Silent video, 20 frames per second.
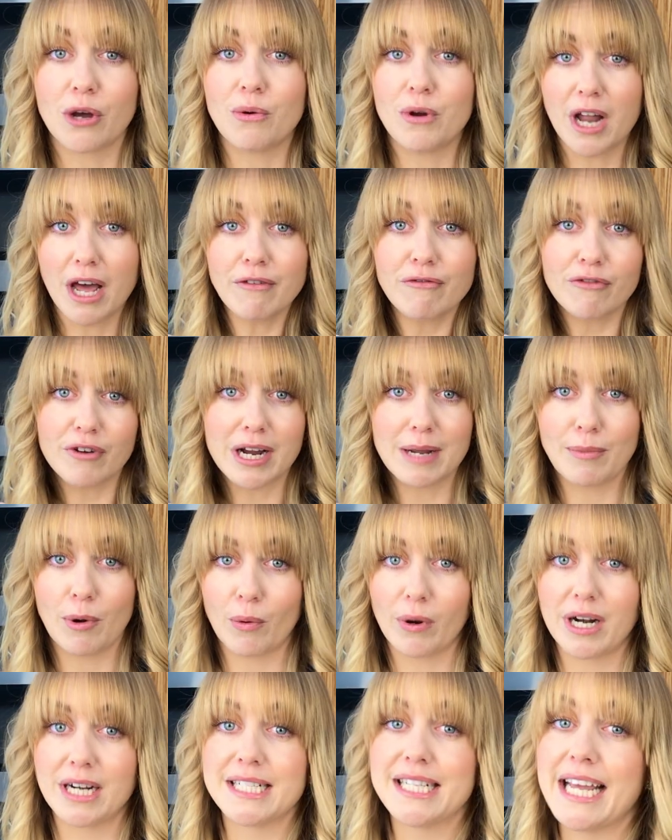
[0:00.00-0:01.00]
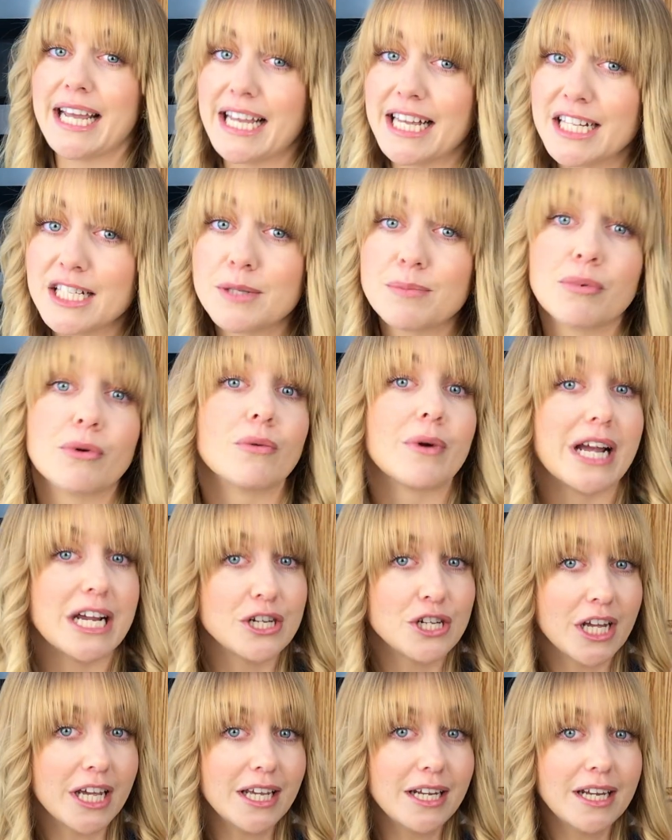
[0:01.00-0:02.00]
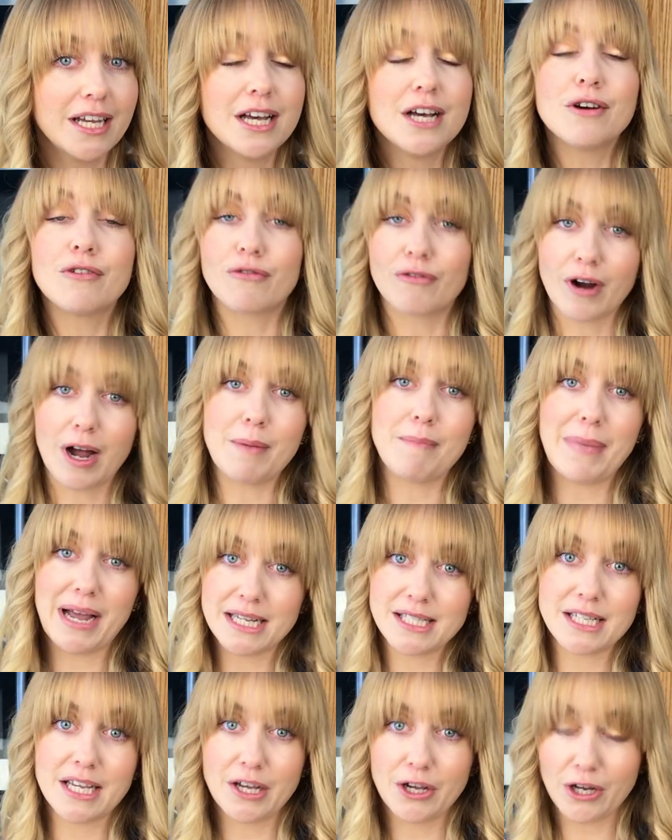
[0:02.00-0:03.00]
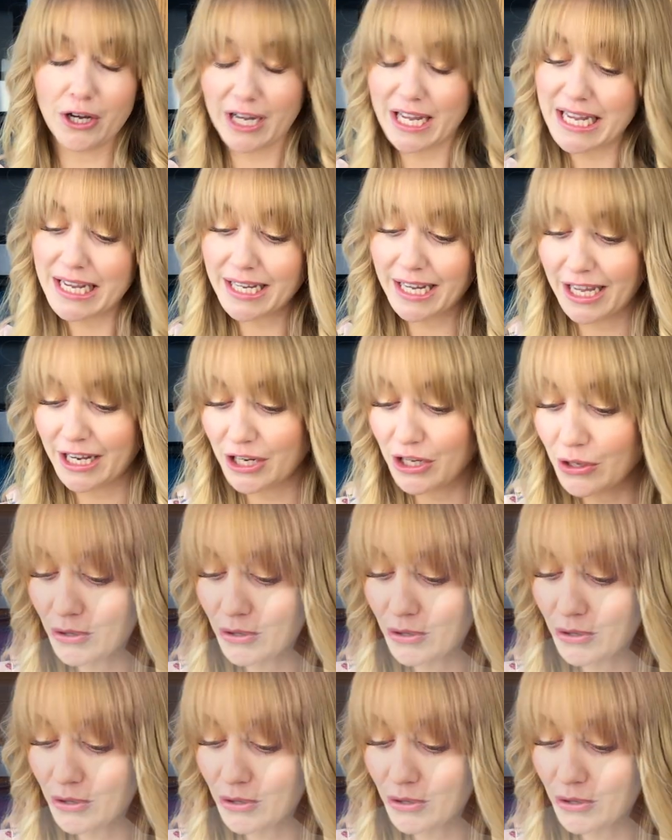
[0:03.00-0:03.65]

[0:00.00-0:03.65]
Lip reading: go nut-free, but we're gonna take inspiration from Mexican cooking and